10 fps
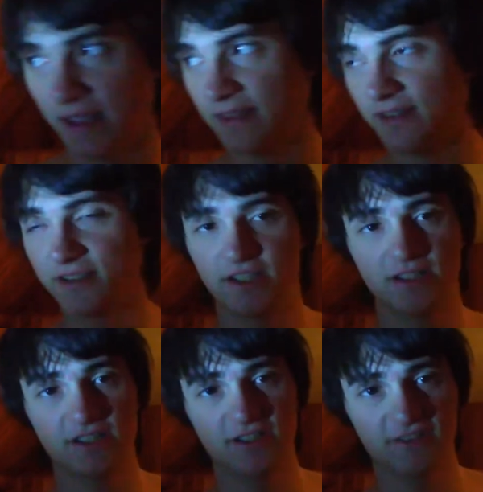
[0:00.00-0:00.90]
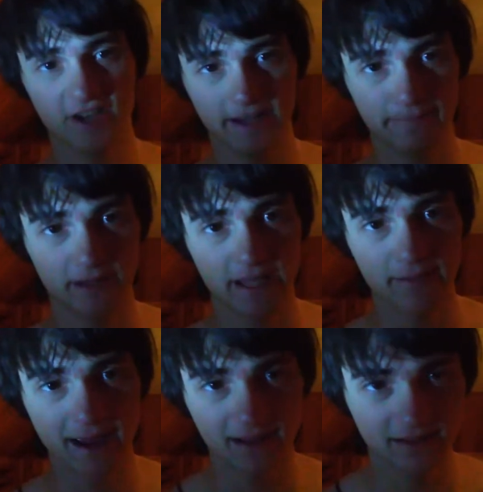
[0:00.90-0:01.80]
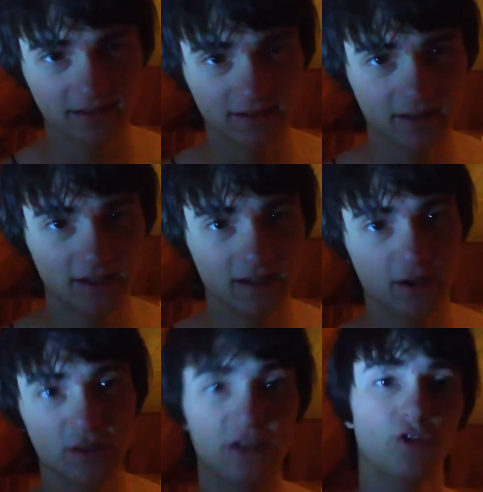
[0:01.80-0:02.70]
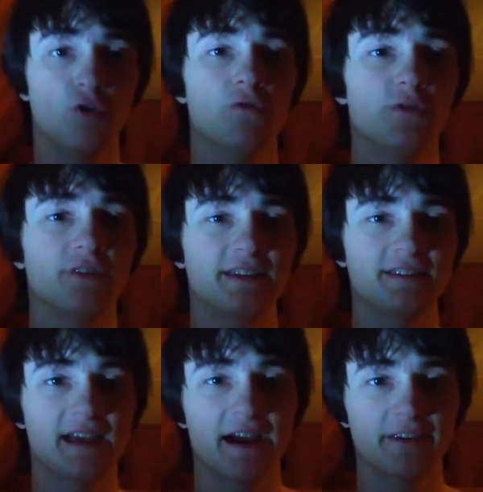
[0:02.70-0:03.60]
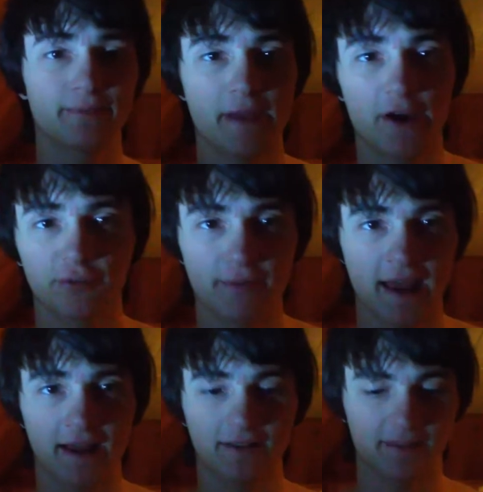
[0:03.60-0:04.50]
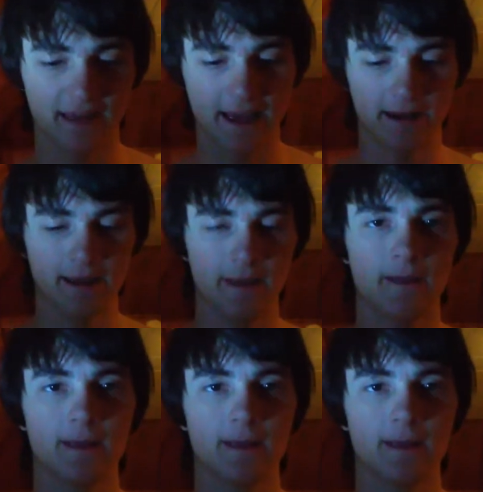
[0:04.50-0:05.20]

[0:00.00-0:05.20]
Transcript: And then you see these fucking playmats, these overly sized mouse pads that...